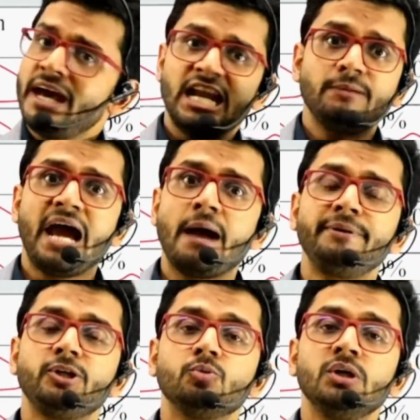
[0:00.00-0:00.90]
and I'll be
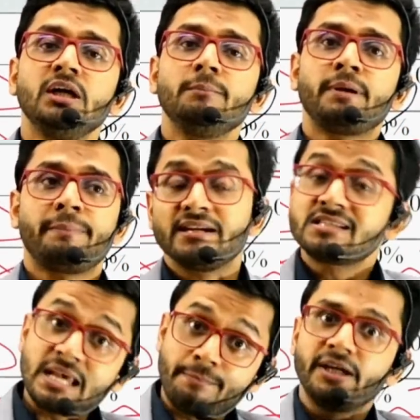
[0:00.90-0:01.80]
happy to prepare
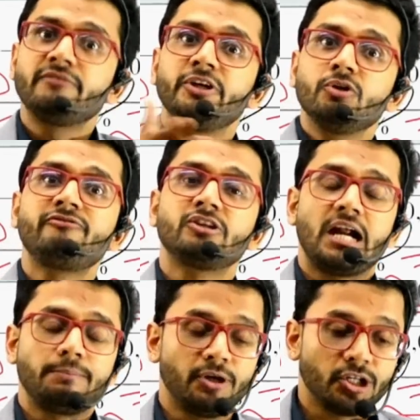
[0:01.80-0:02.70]
a separate video for
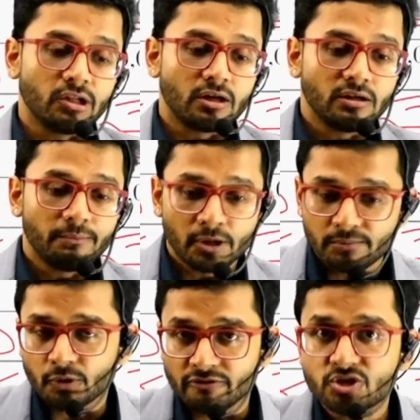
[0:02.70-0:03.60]
that particular
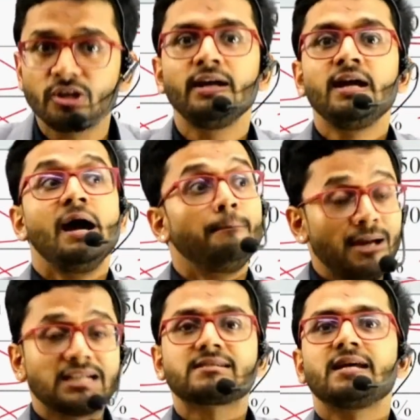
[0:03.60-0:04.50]
provision.
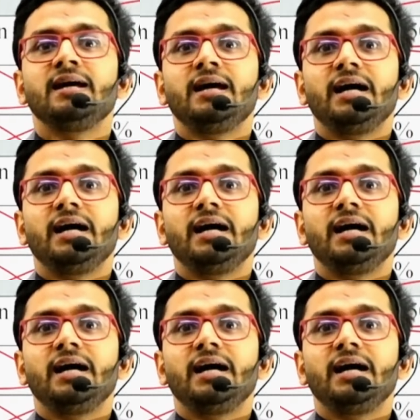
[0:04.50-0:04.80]
Plus,